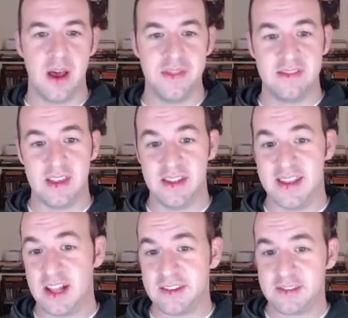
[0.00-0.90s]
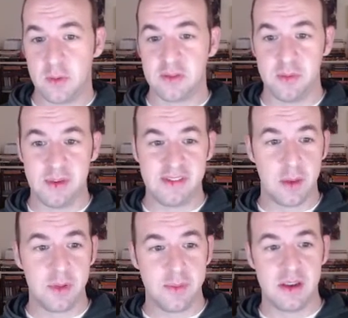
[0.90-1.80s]
They said the telescopes could be
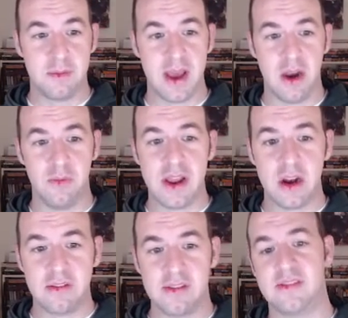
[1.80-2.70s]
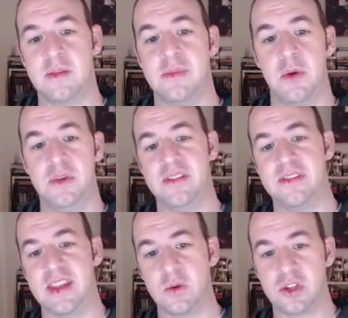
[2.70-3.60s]
supplemented by a radar system that would
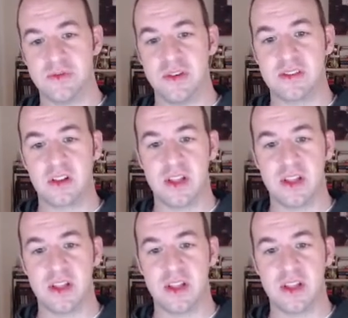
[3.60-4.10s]
distinguish a physical